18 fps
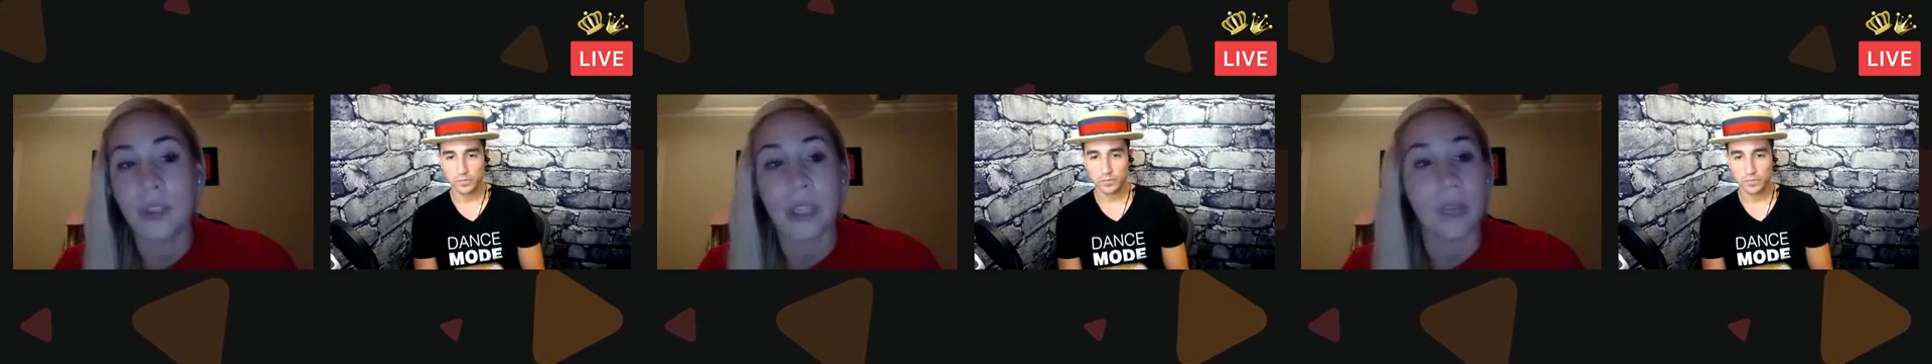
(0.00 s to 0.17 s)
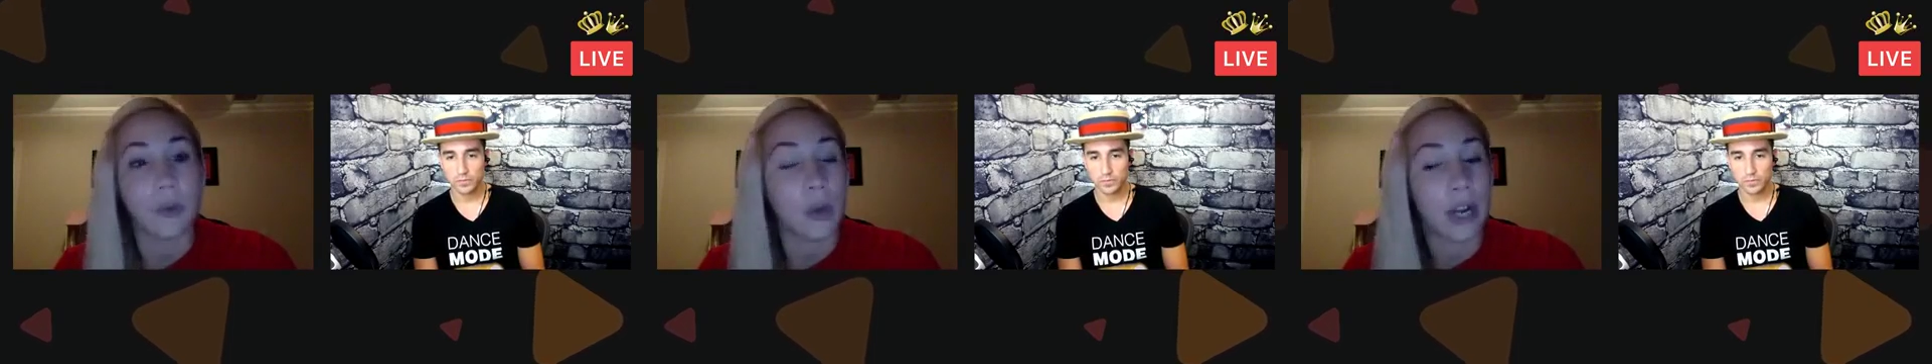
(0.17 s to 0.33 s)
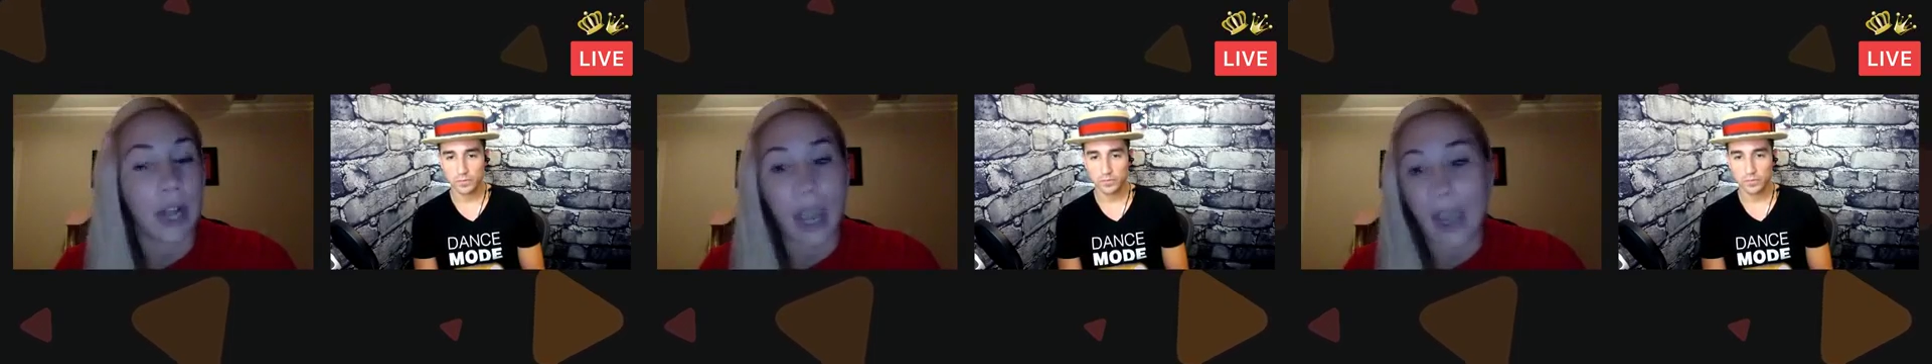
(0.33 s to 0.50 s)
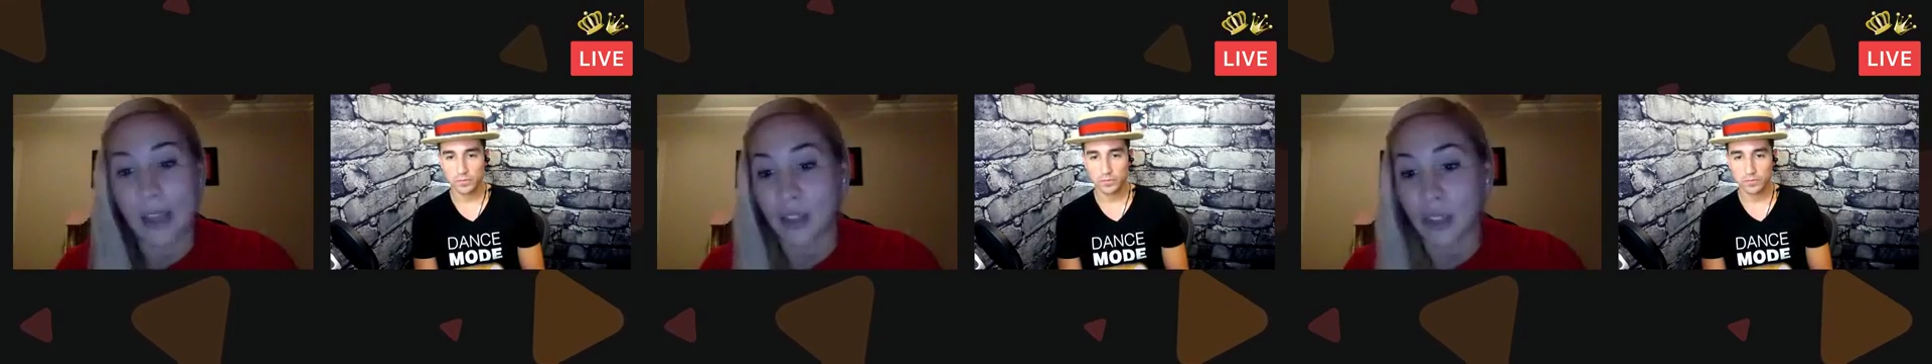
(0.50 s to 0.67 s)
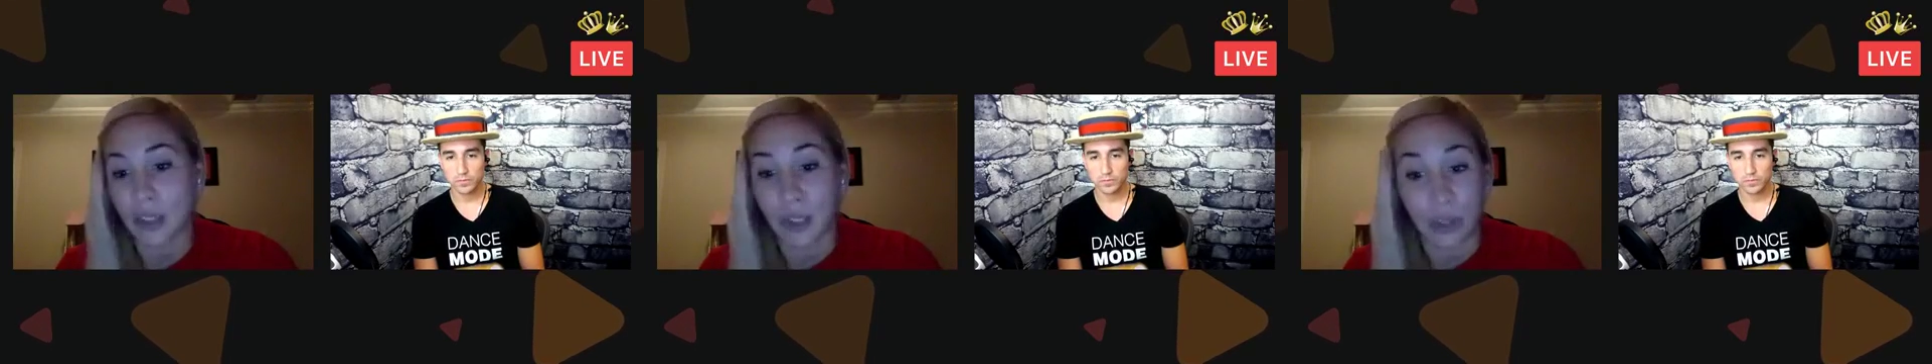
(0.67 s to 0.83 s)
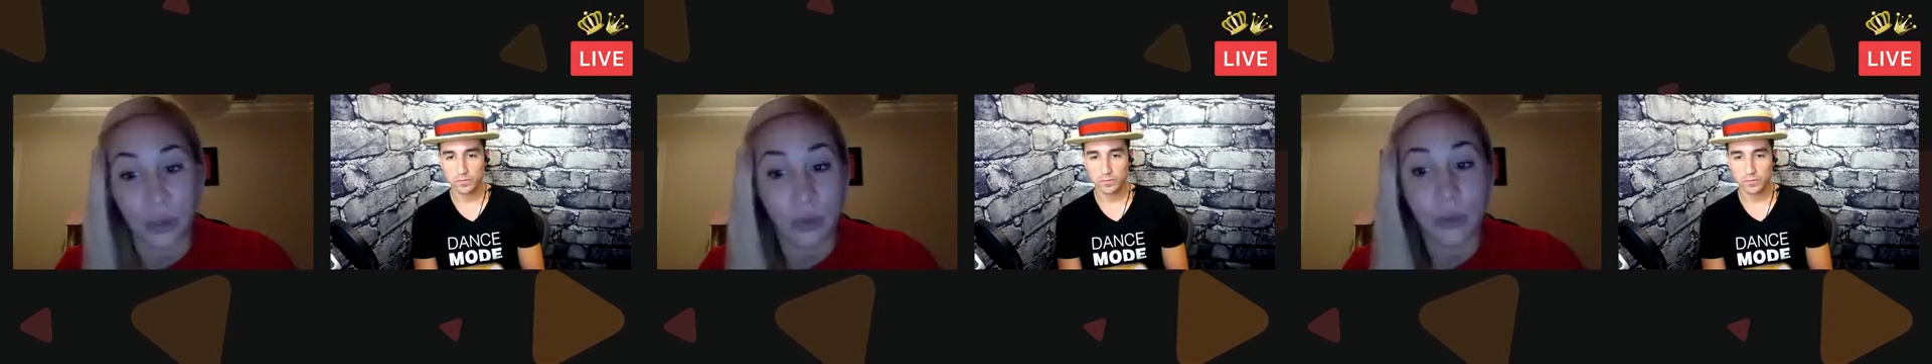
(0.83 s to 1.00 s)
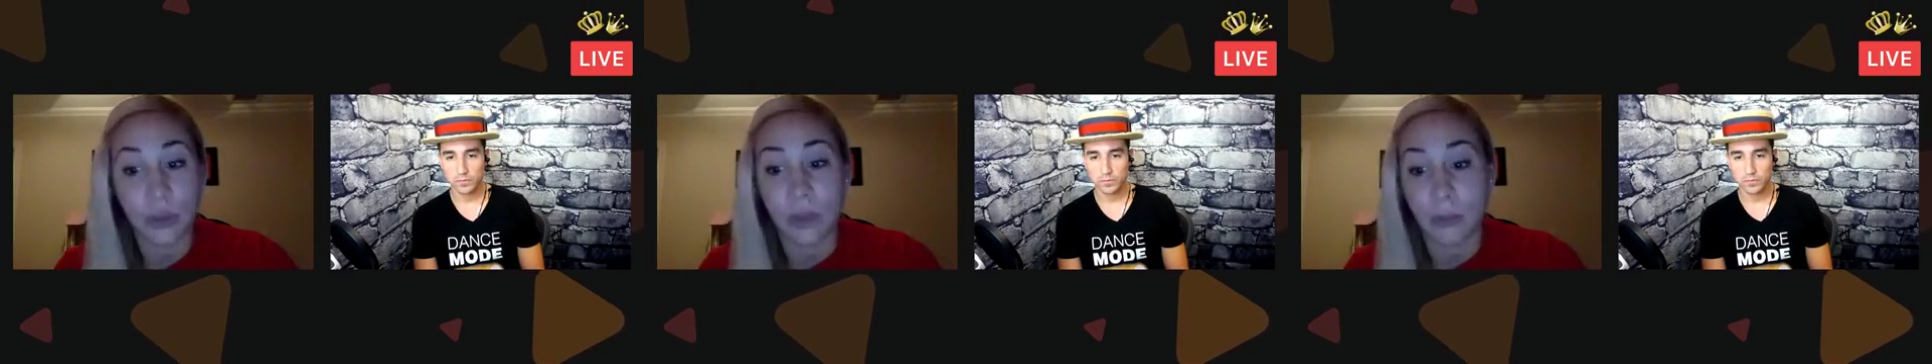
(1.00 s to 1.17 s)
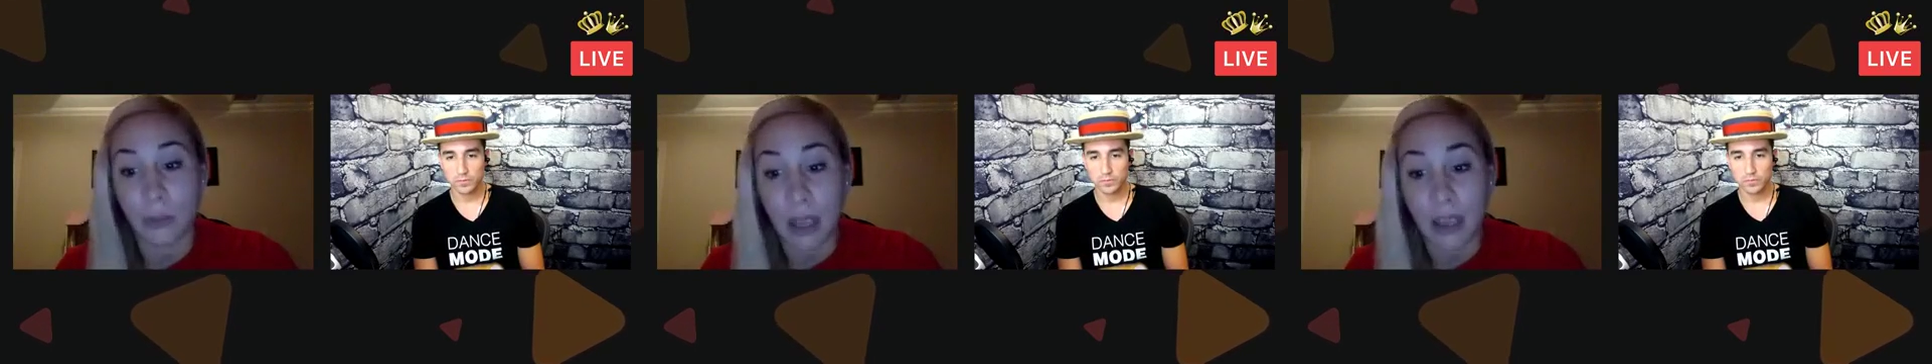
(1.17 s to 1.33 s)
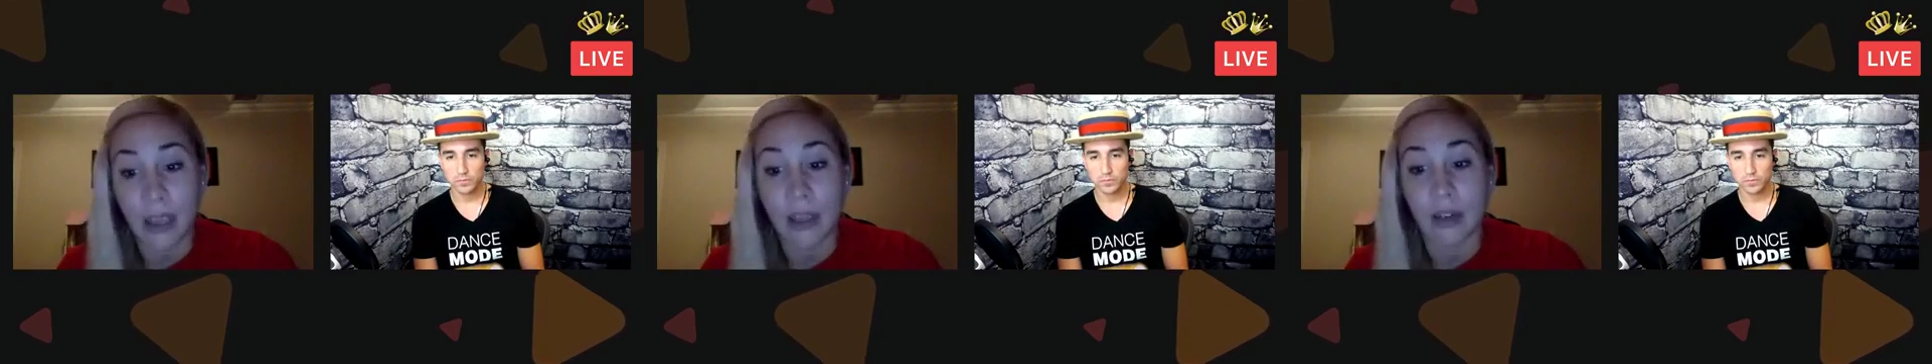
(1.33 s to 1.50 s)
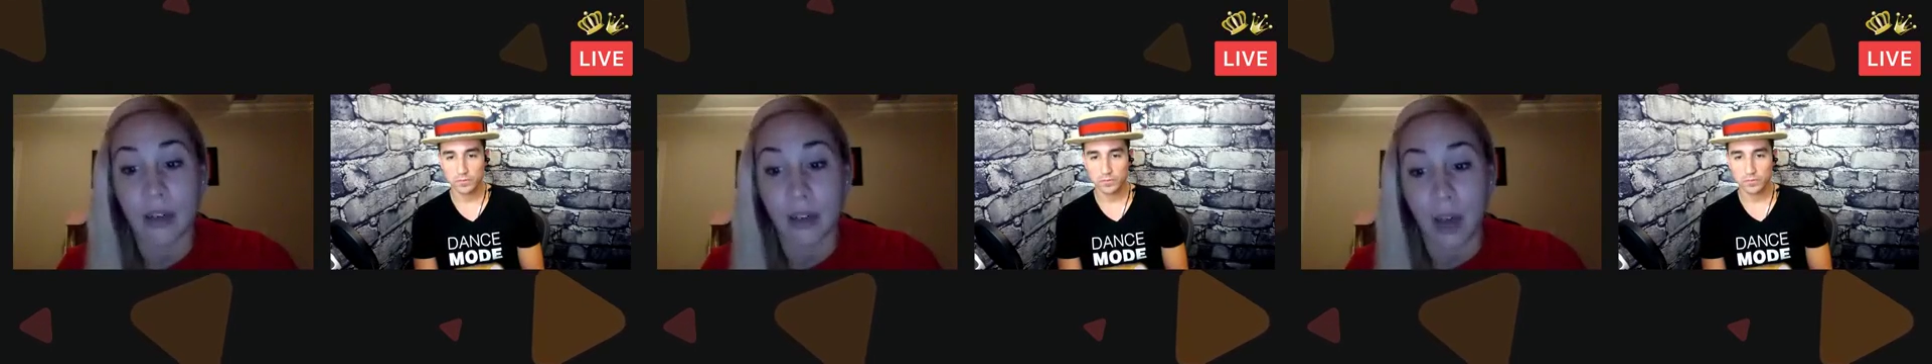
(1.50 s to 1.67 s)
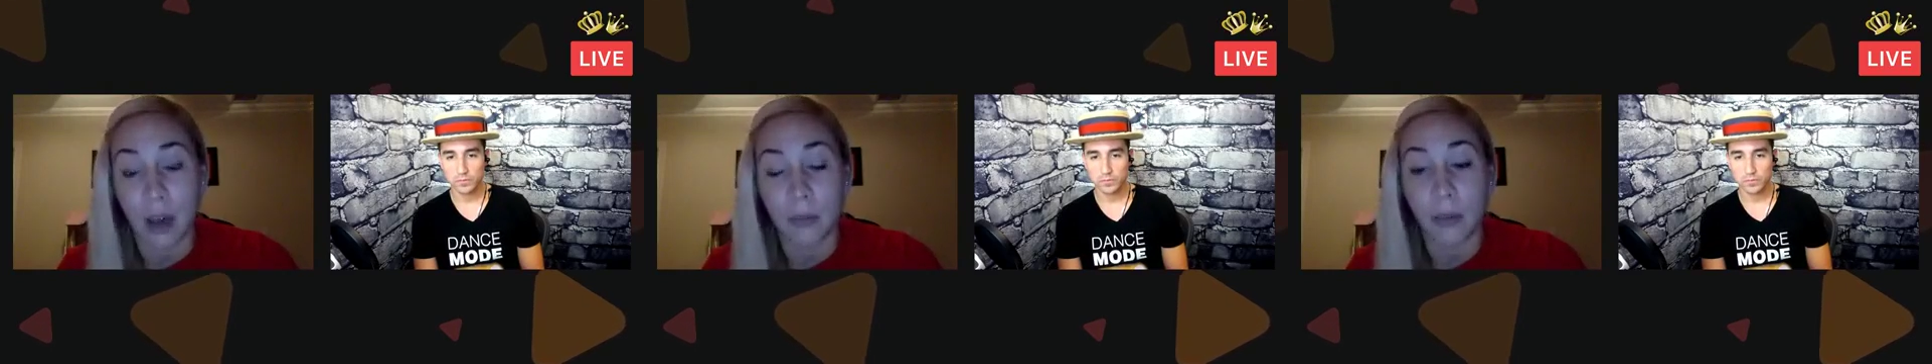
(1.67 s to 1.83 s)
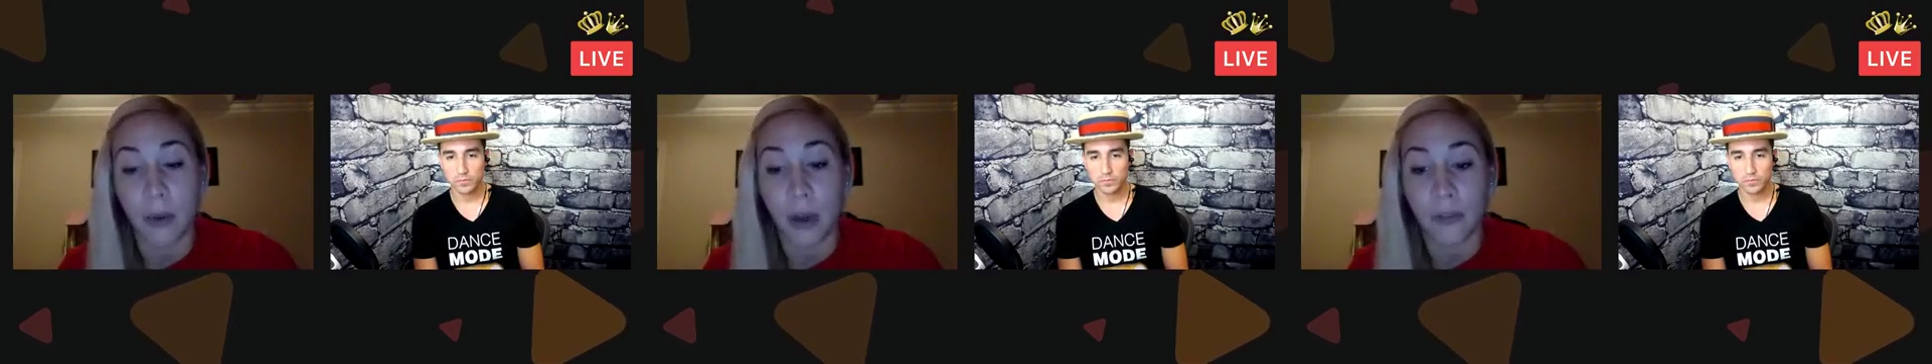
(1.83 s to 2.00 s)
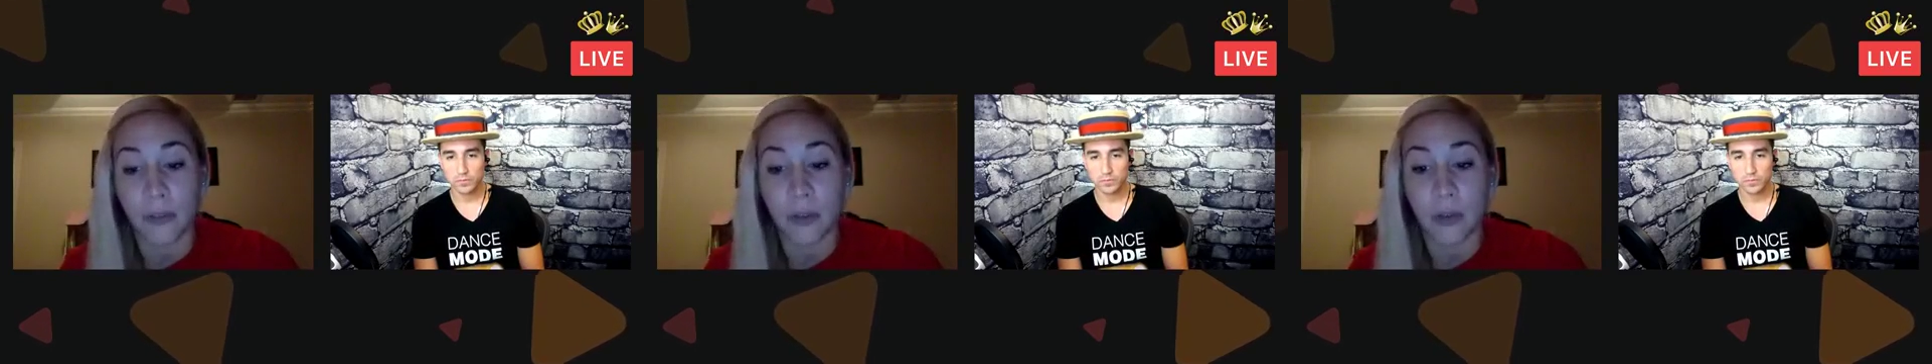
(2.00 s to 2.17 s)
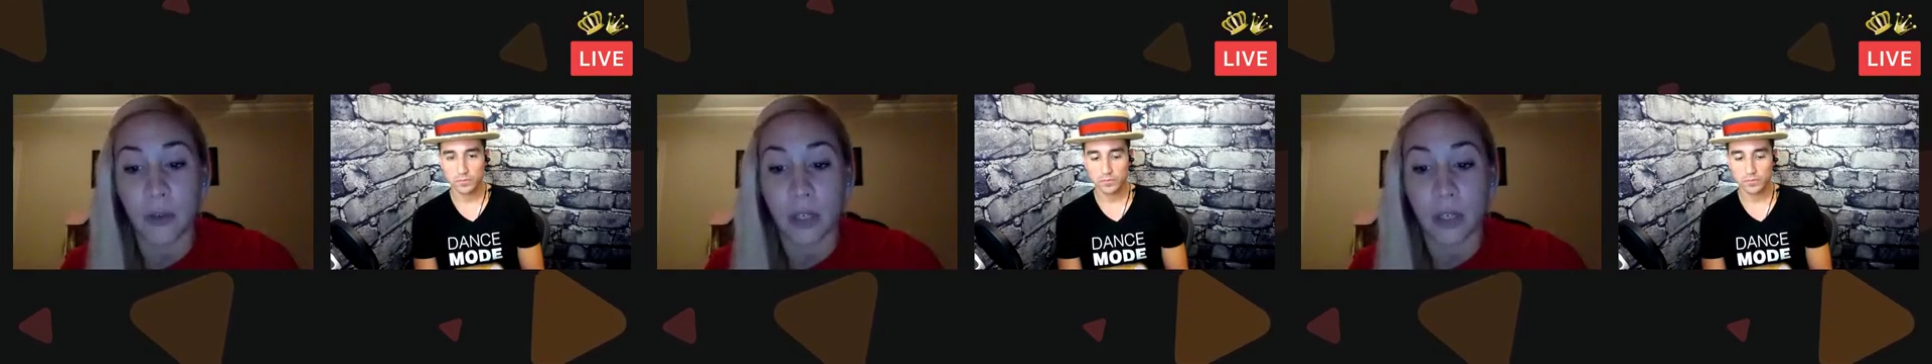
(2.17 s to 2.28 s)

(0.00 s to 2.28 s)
did what I had to do to make it a nonprofit